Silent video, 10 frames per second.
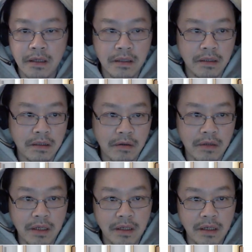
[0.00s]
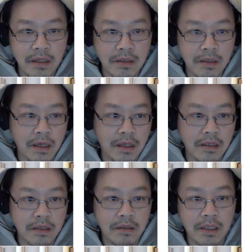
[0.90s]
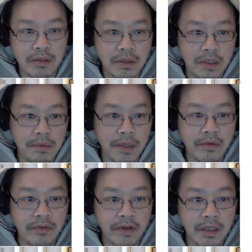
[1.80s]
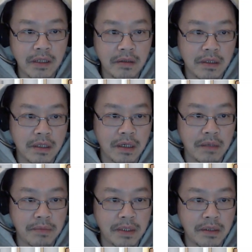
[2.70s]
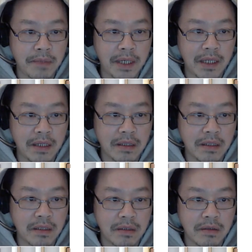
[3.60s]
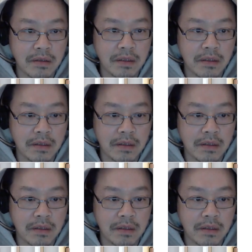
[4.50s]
So there is our HTML file. Copy the path, close it.